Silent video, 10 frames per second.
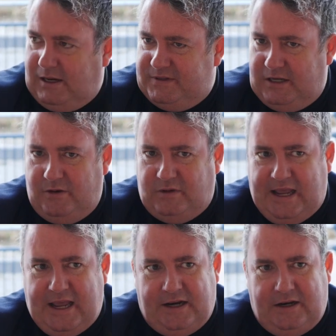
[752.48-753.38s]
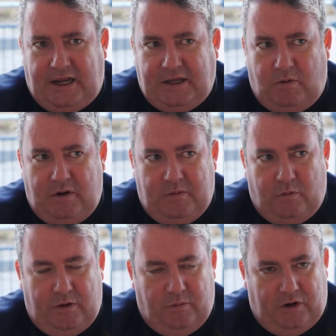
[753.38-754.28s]
Absolutely, and like
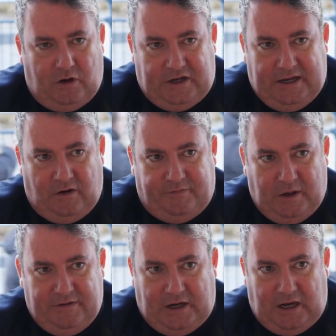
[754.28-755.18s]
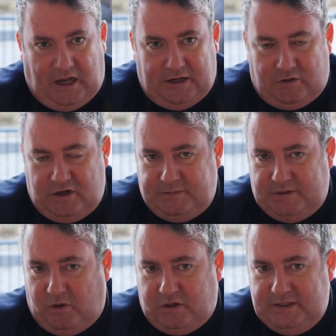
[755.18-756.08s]
we're lucky enough, we have a lot of
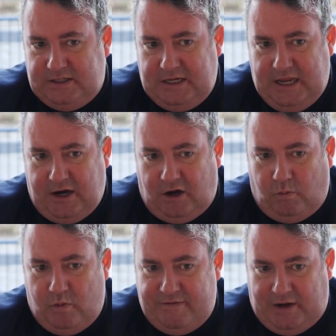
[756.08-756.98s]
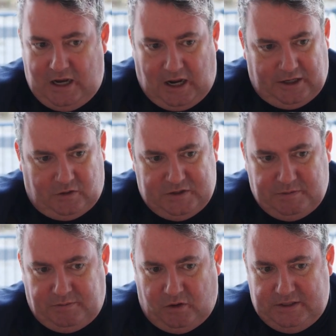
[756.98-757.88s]
Christmas bookings in here. We have a lot of
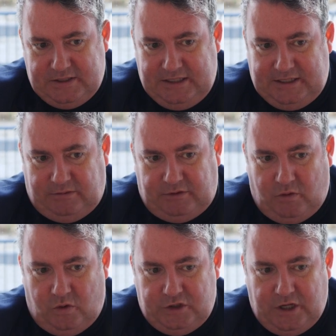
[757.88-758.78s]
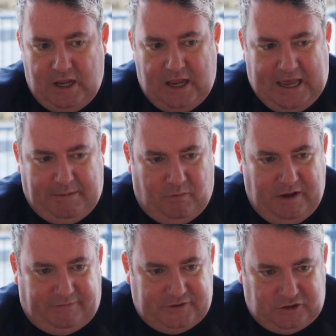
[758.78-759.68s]
Christmas bookings in down the road, and
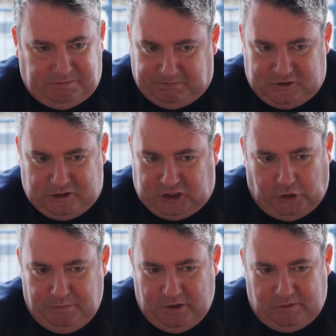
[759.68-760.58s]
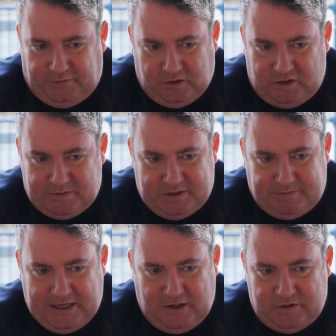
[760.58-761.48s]
we've two beautiful Christmas
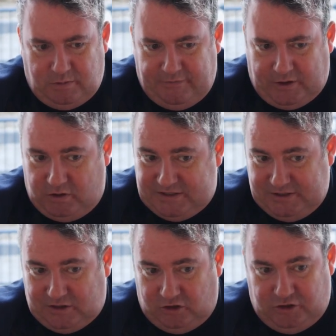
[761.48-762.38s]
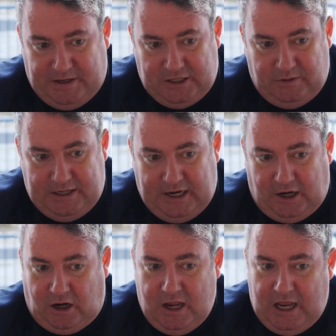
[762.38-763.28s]
menus. We have a Christmas lunch menu in
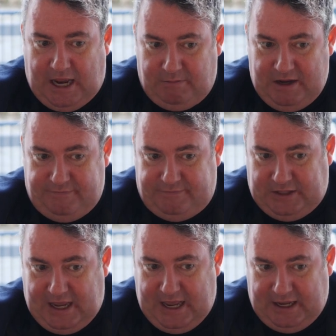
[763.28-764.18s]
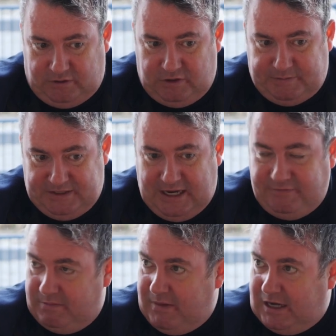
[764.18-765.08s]
here, and we have the Christmas evening